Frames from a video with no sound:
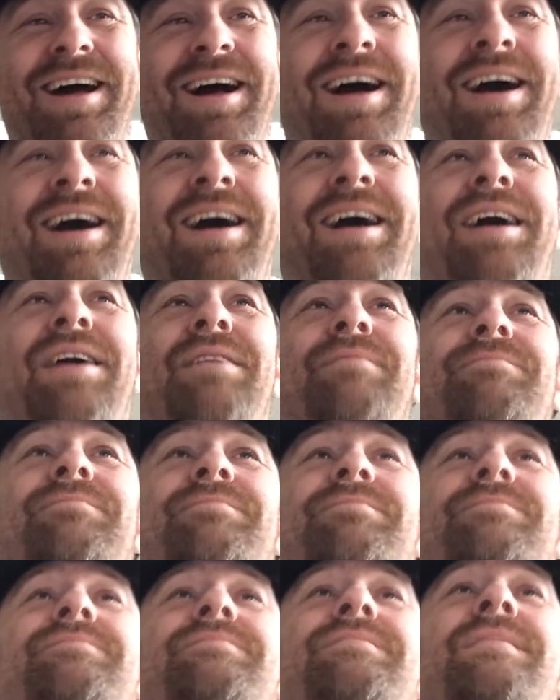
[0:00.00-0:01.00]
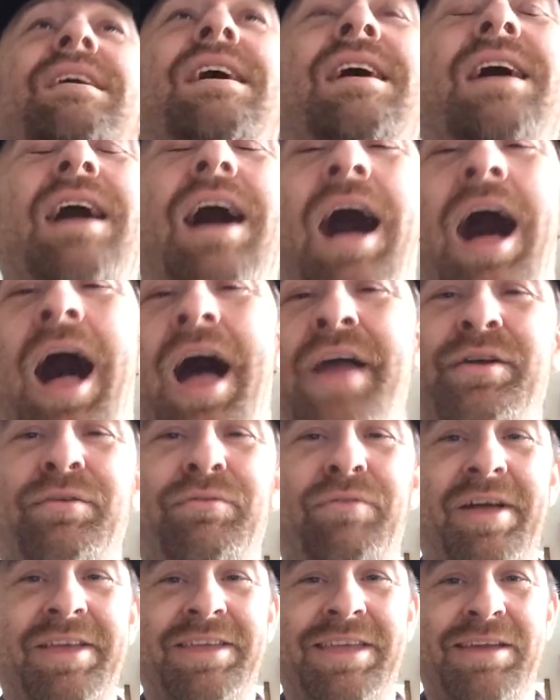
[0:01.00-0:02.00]
I
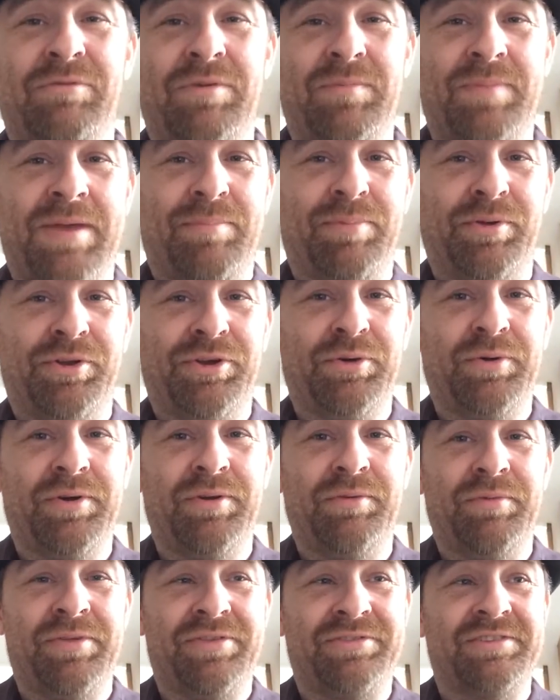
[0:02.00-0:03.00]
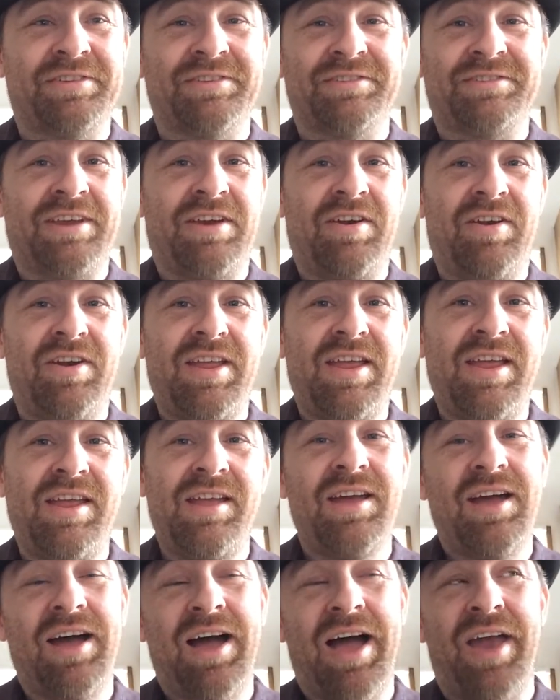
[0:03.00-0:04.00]
don't like it when people do it with
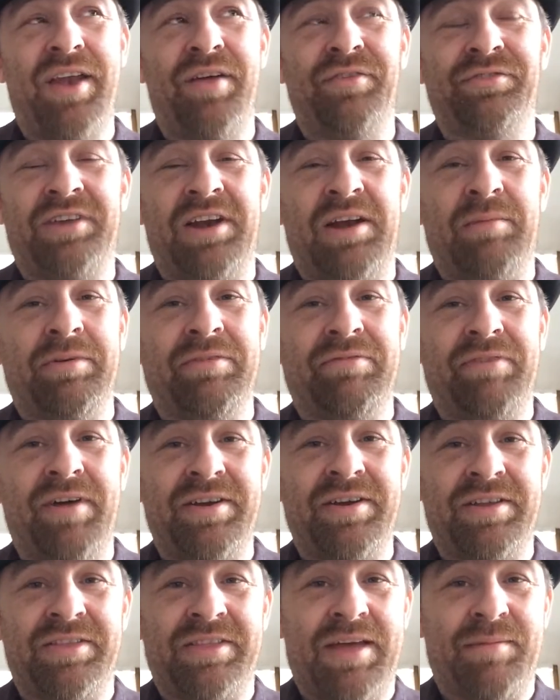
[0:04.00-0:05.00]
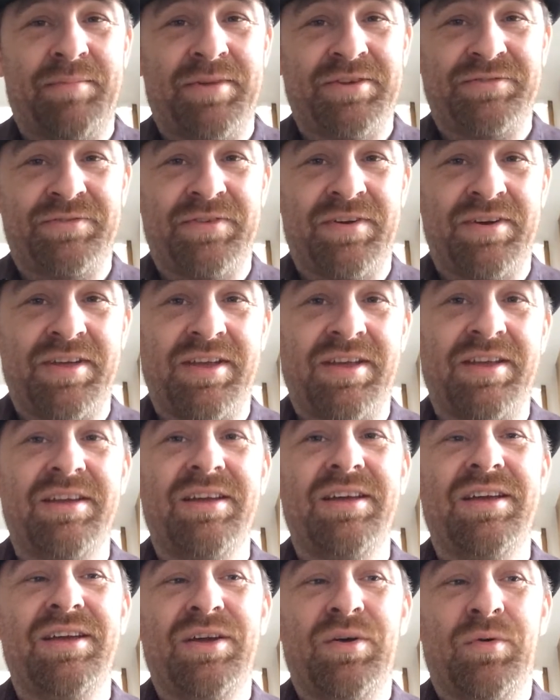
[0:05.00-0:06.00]
sincerity. I don't terribly find it that much funny
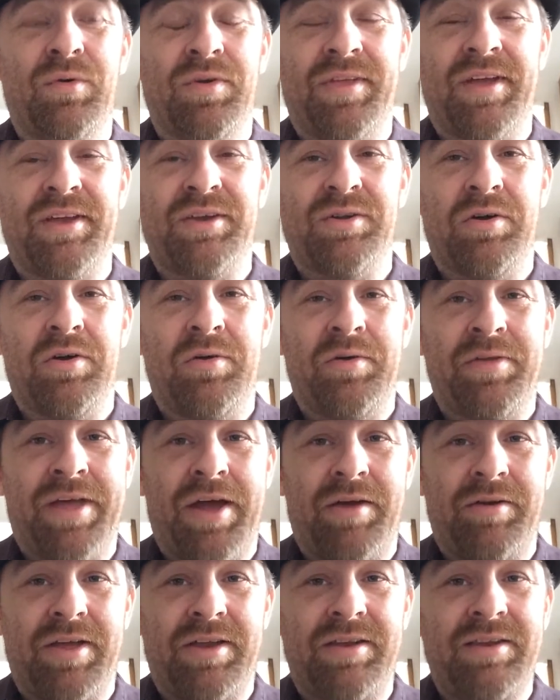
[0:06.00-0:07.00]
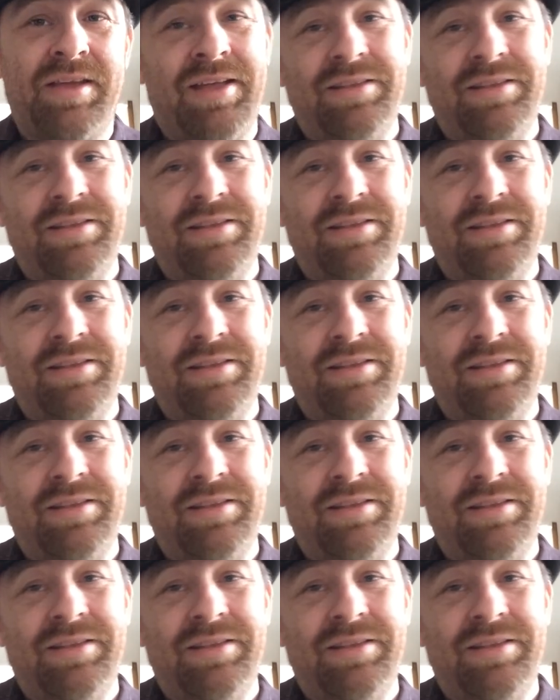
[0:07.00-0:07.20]
when they do it without it.